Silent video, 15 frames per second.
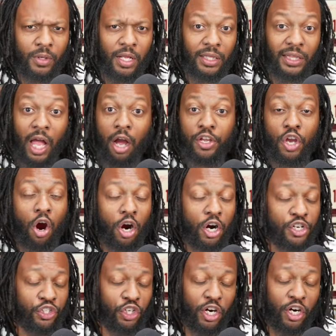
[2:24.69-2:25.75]

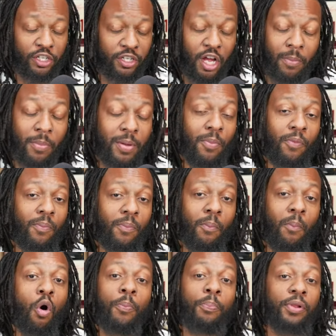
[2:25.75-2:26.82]
Yards are coming
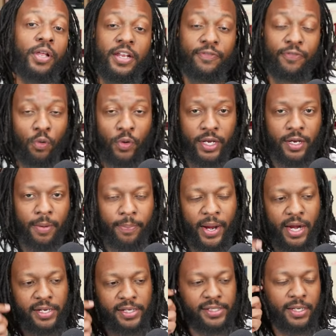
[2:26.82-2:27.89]
more plentiful in
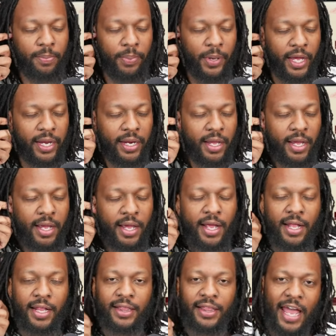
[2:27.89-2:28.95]
comparison, but
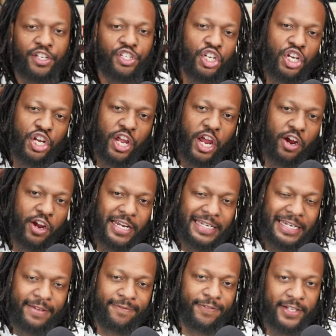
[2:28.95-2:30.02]
legendary
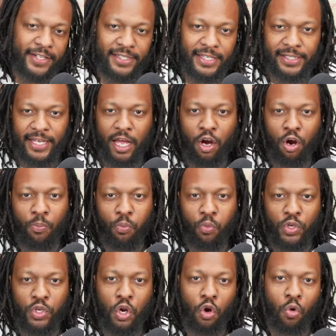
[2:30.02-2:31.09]
defenses help
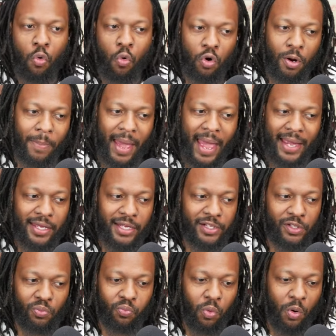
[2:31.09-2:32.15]
when your quarterback
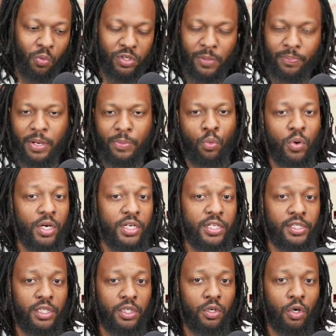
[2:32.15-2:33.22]
is what some people would
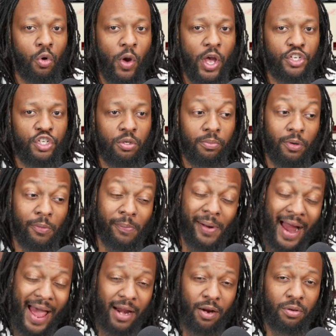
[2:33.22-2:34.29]
consider questionable.
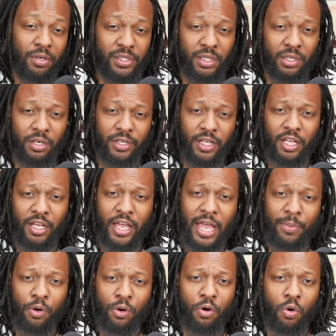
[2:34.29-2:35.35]
I don't consider Dillon Gabriel a